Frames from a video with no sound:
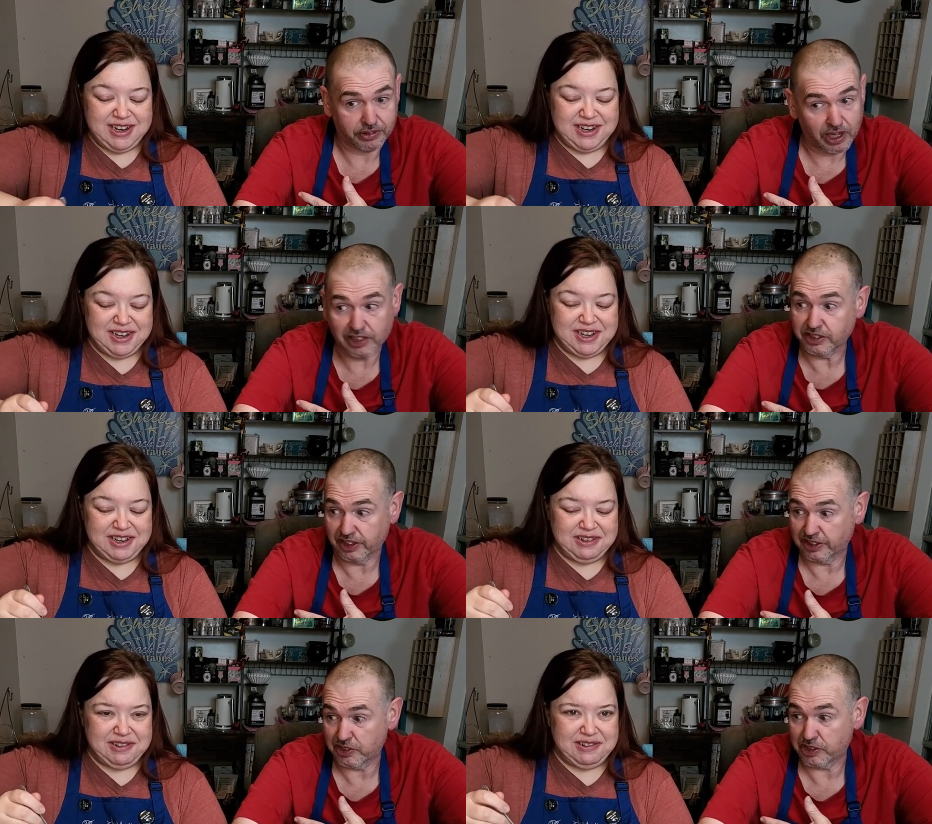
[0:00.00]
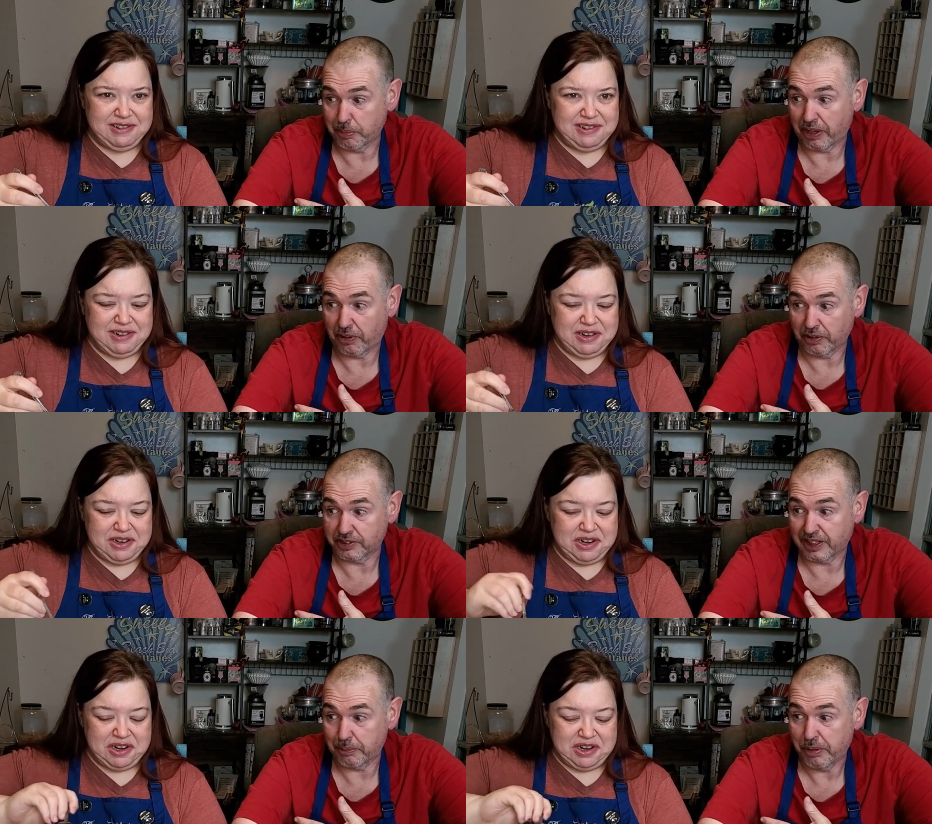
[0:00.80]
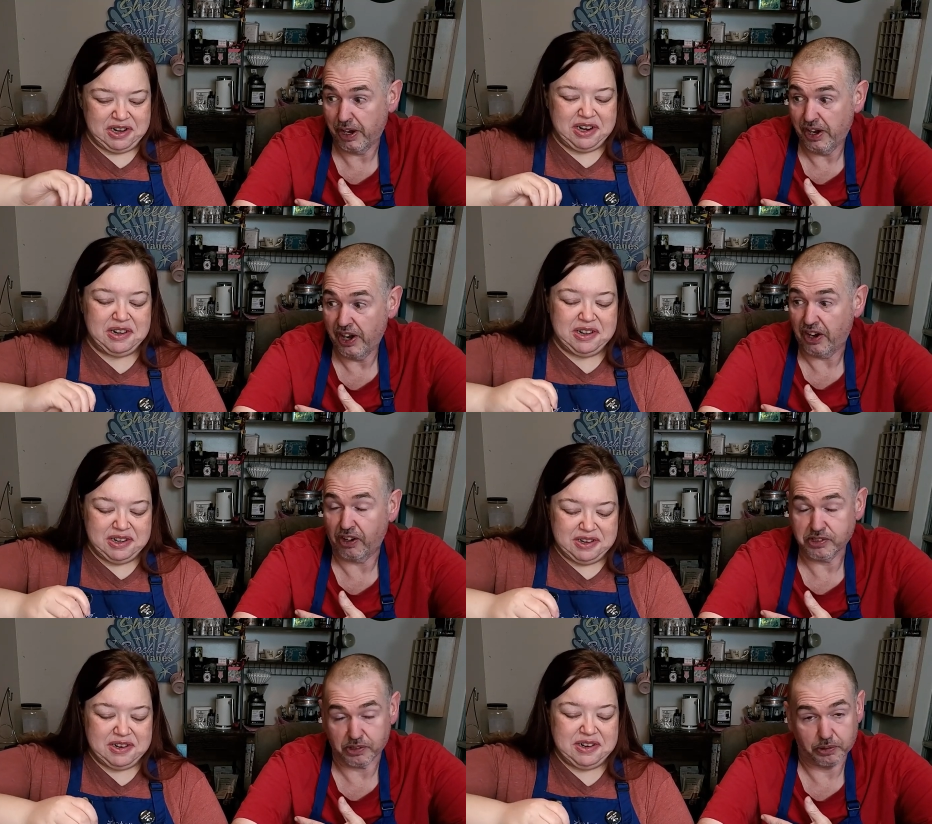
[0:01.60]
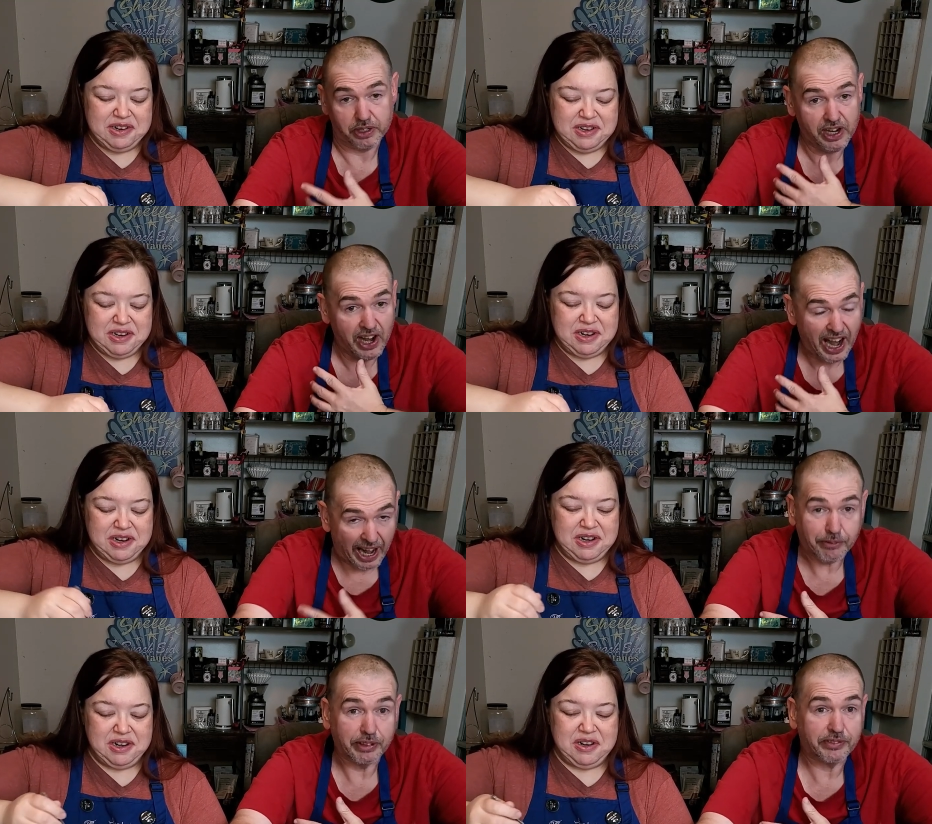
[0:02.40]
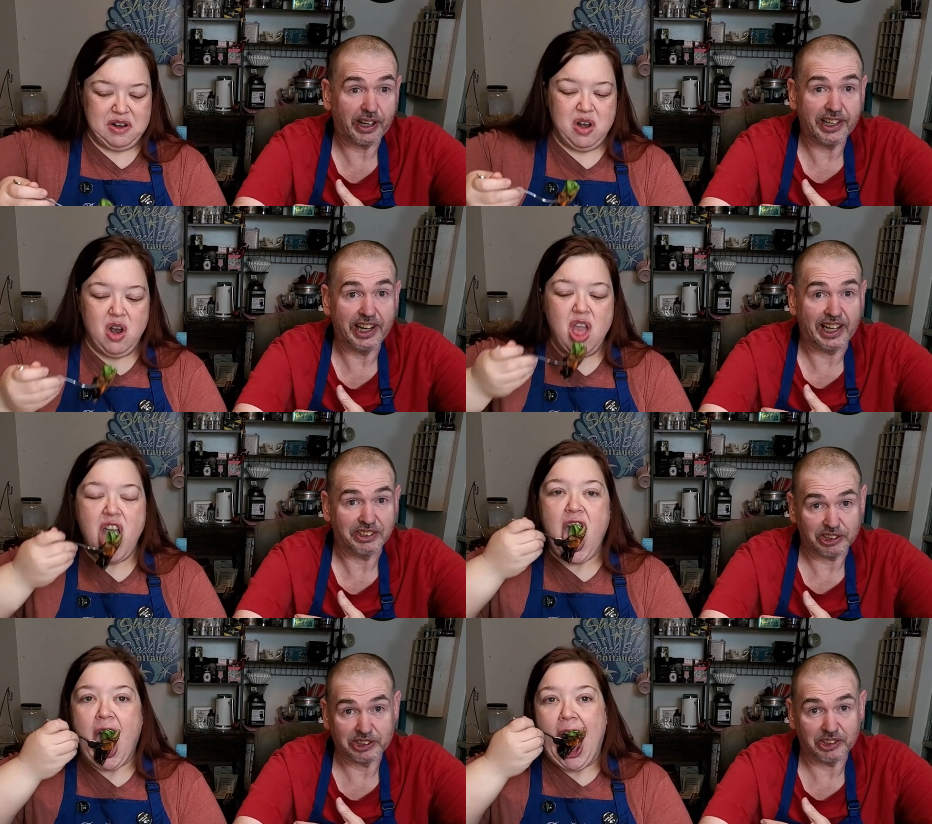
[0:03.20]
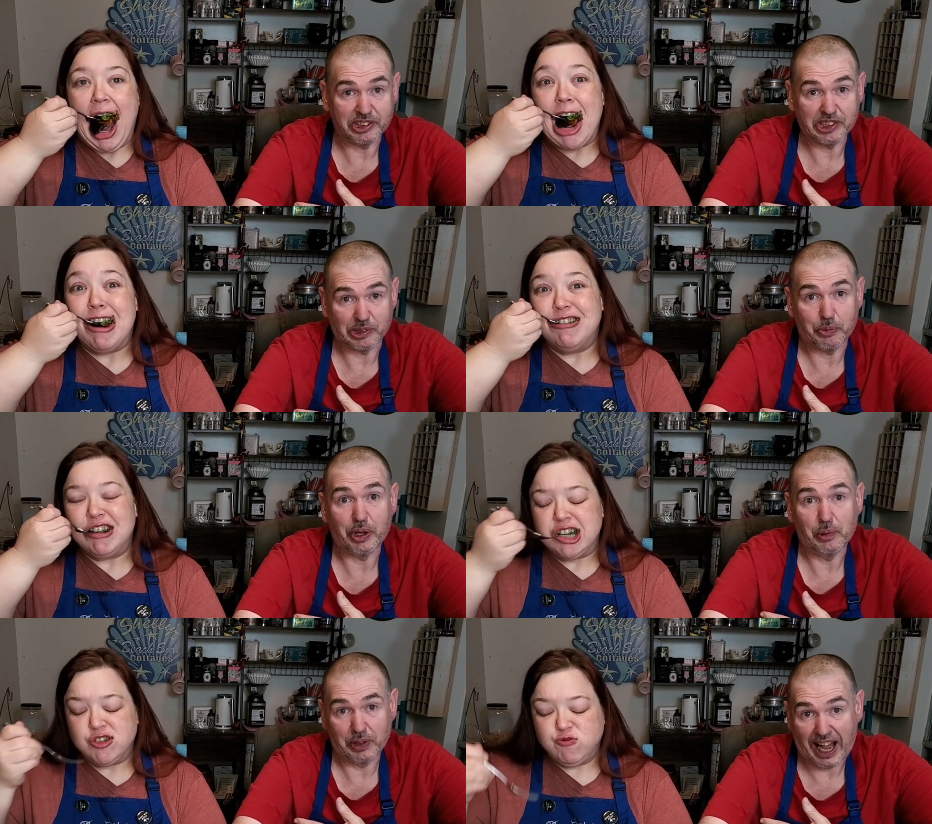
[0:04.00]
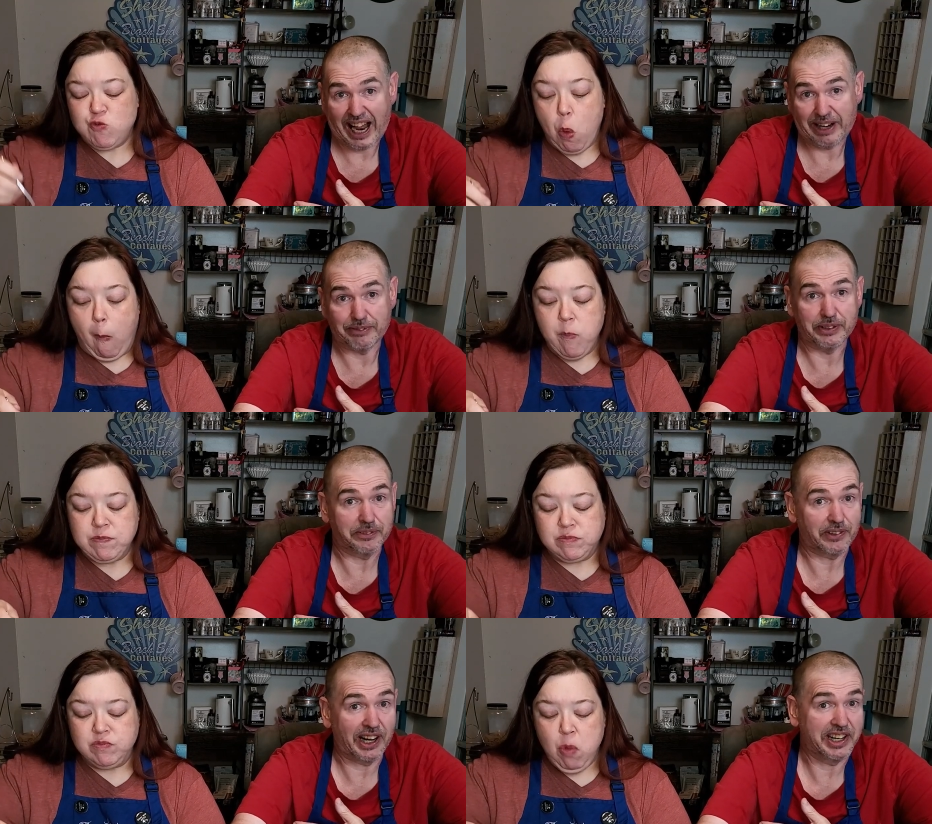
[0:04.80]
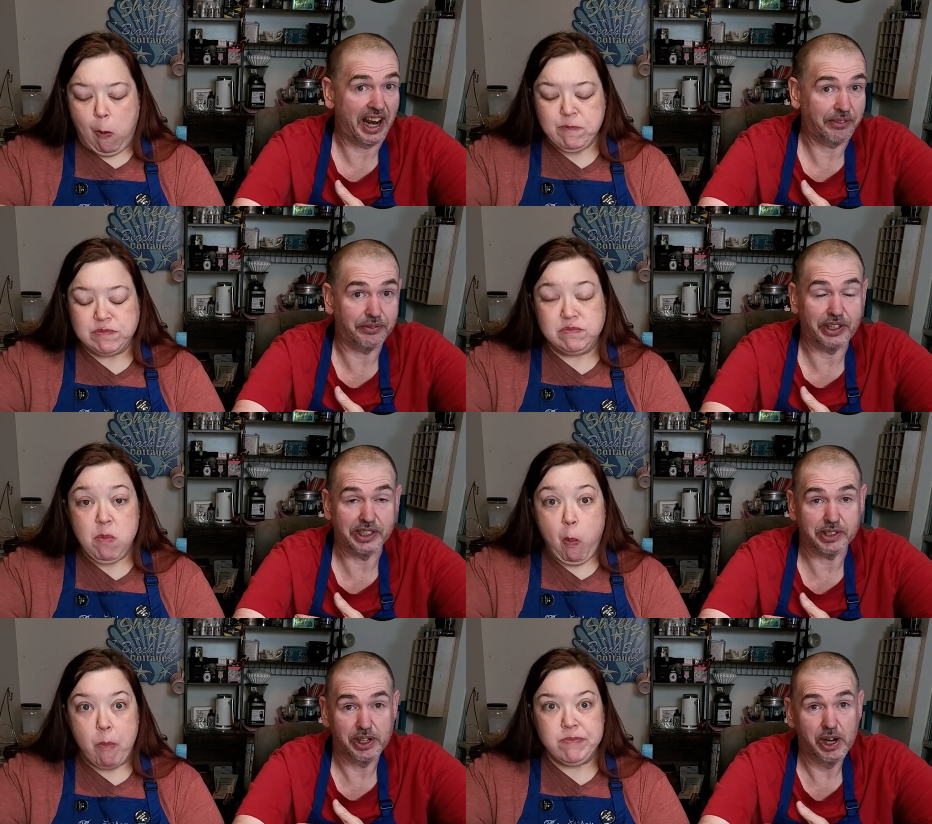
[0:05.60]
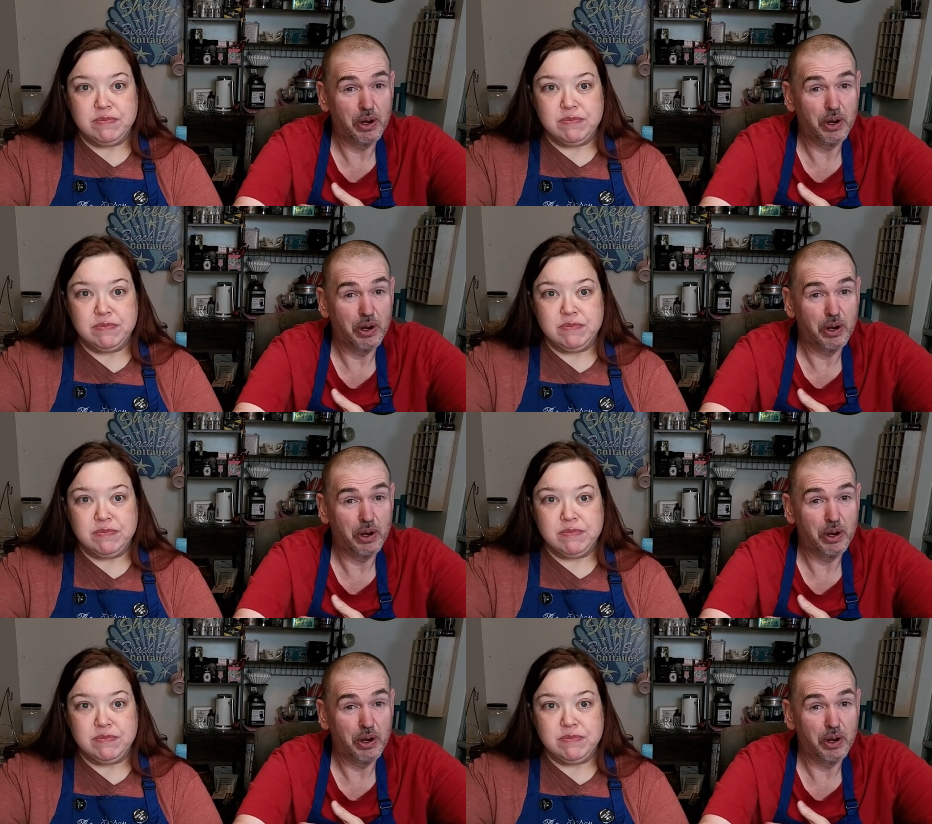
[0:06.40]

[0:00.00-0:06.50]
Speaker 1: content like this coming out all the time. Also, every Friday night, 6:30 Central, we go live for the Friday Night Feast.